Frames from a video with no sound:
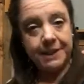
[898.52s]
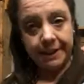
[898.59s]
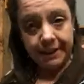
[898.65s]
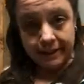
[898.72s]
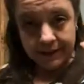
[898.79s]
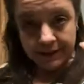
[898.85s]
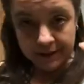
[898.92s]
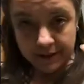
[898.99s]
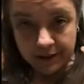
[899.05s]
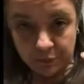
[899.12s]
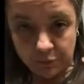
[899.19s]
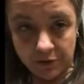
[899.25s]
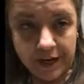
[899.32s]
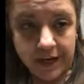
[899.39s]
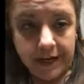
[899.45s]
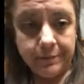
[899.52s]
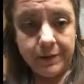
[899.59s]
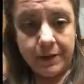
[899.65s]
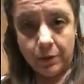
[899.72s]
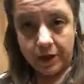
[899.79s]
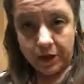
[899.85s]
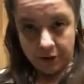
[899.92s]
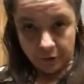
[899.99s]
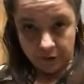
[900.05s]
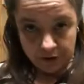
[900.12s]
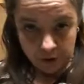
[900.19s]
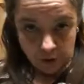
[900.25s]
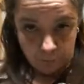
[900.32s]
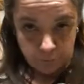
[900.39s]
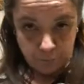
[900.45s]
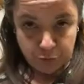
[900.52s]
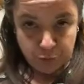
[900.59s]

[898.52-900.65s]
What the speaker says: This is a spray, and what I do is I go